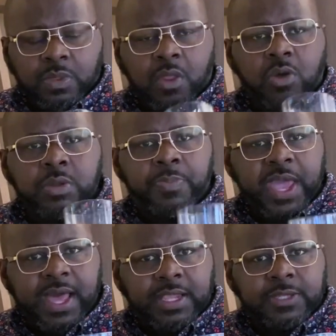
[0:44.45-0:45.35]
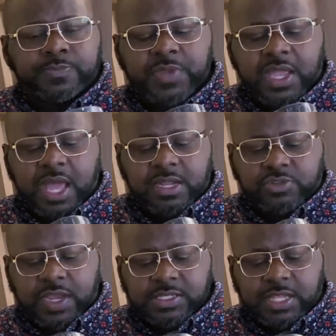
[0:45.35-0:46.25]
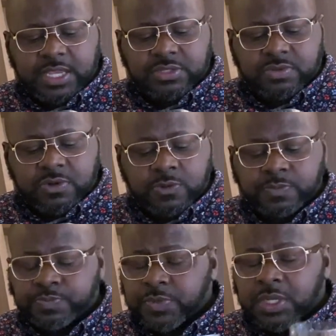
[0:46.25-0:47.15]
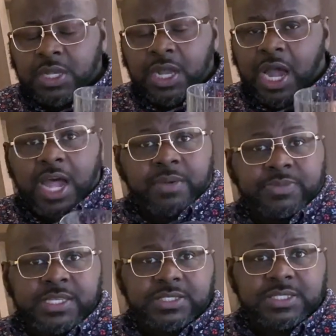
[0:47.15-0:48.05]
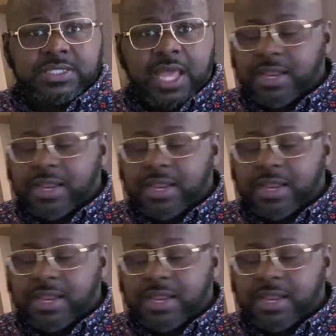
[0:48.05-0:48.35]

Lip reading: On the palate, that kind of translates through. This is not a